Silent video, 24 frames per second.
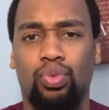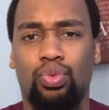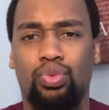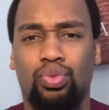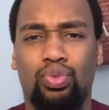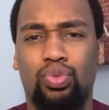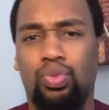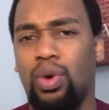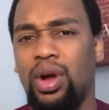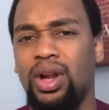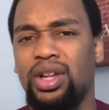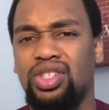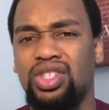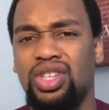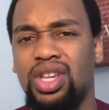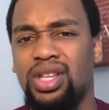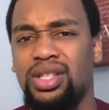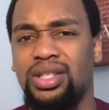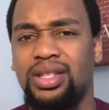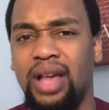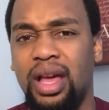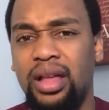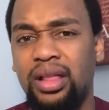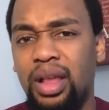what is
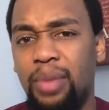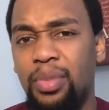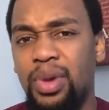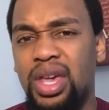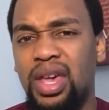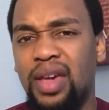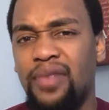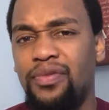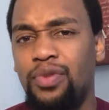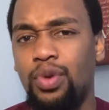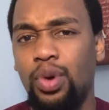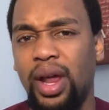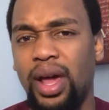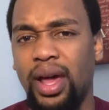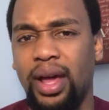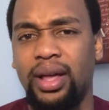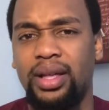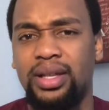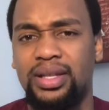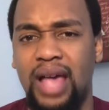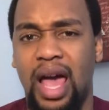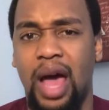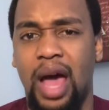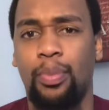this? And let me give you an
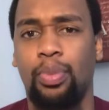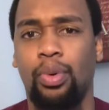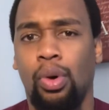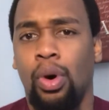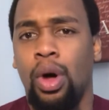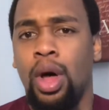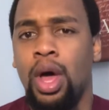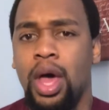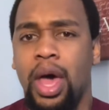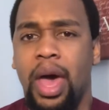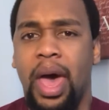example.